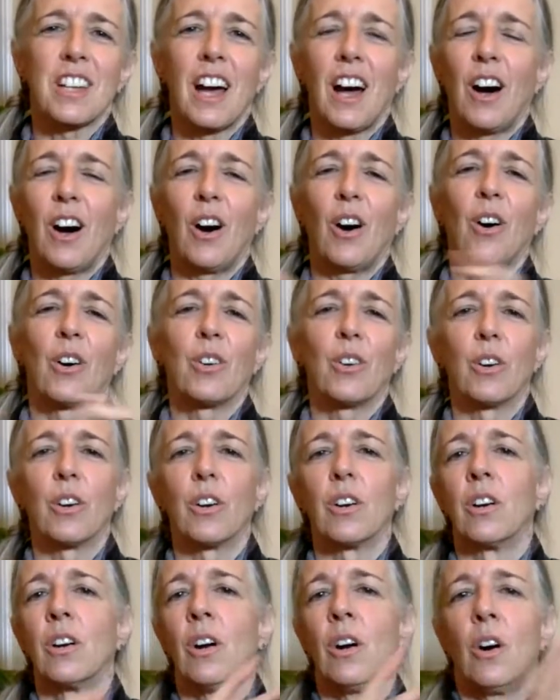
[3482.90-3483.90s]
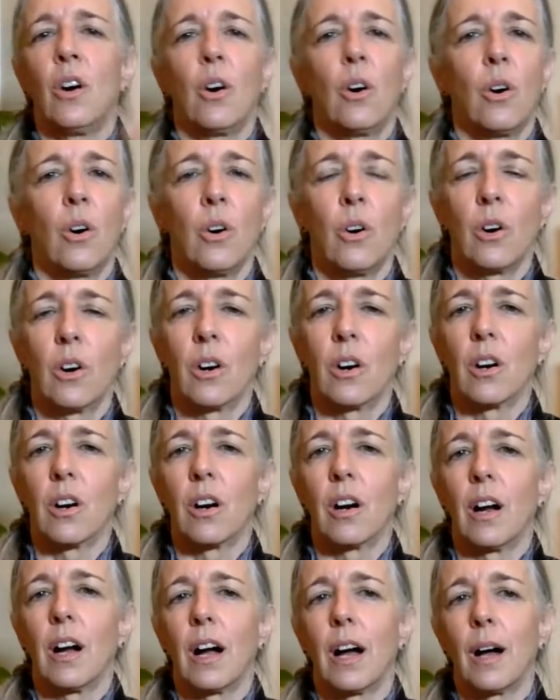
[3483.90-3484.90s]
out
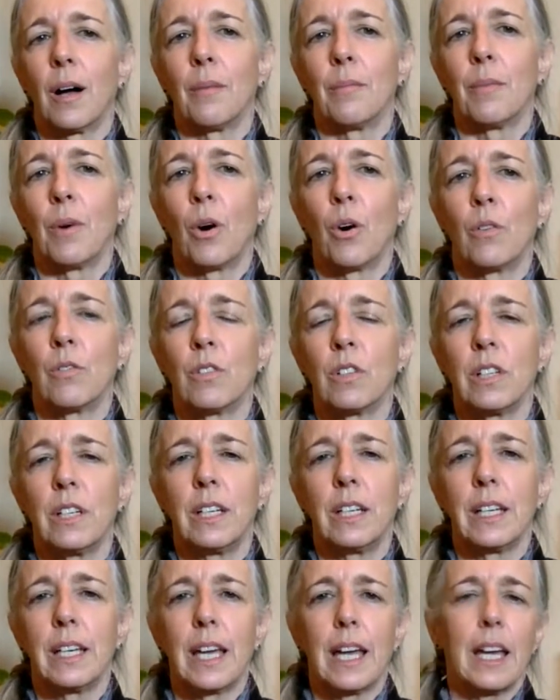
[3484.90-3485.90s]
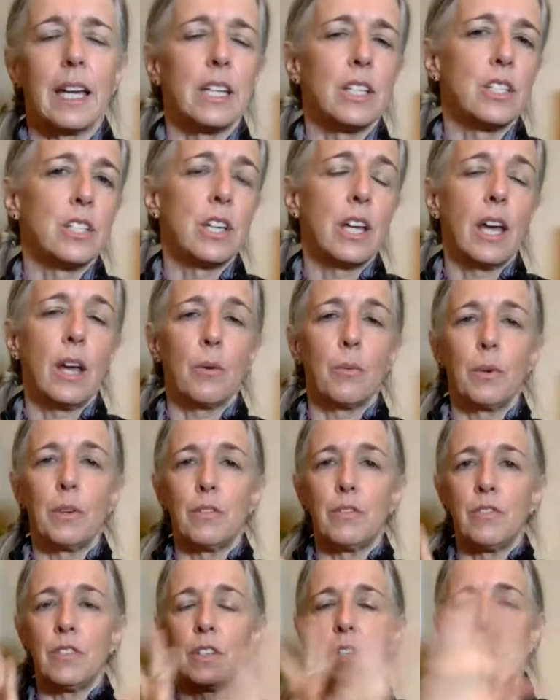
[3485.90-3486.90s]
or overly engaged, and we
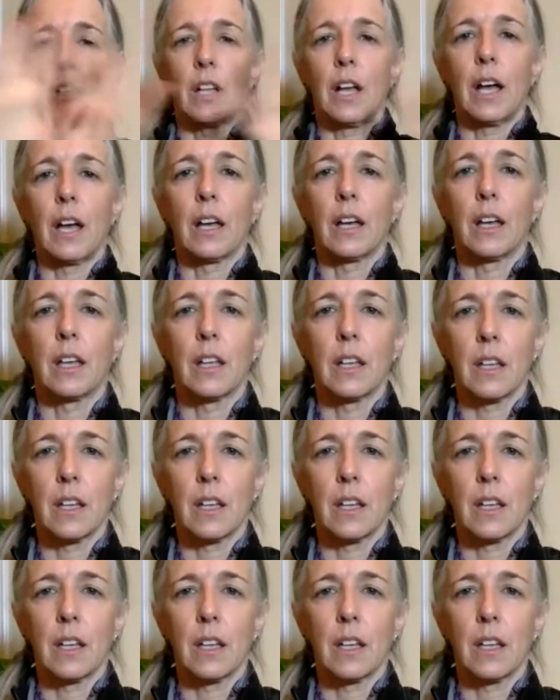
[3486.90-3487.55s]
feel like